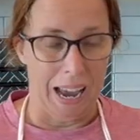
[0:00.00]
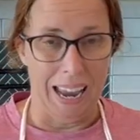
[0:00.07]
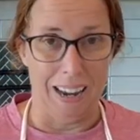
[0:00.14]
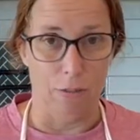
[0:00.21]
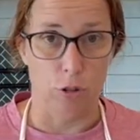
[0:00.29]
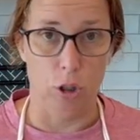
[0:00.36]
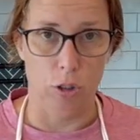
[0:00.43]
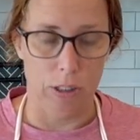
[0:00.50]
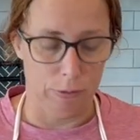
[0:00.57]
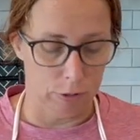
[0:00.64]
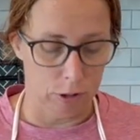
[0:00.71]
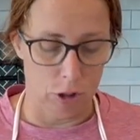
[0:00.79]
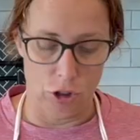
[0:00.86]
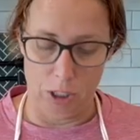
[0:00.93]
I have 2
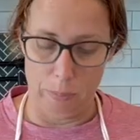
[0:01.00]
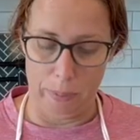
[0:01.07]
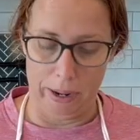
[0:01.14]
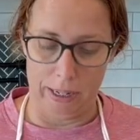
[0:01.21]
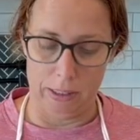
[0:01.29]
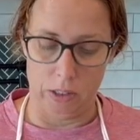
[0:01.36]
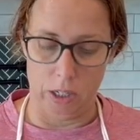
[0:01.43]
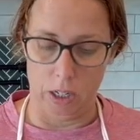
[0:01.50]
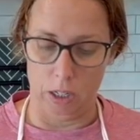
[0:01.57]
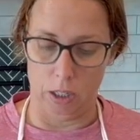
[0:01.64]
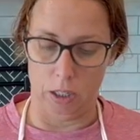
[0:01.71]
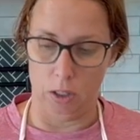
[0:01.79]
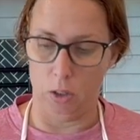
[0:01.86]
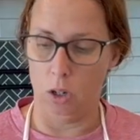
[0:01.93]
different sheet pans
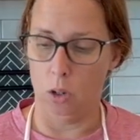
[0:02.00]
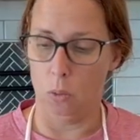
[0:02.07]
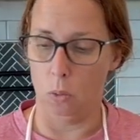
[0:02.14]
here.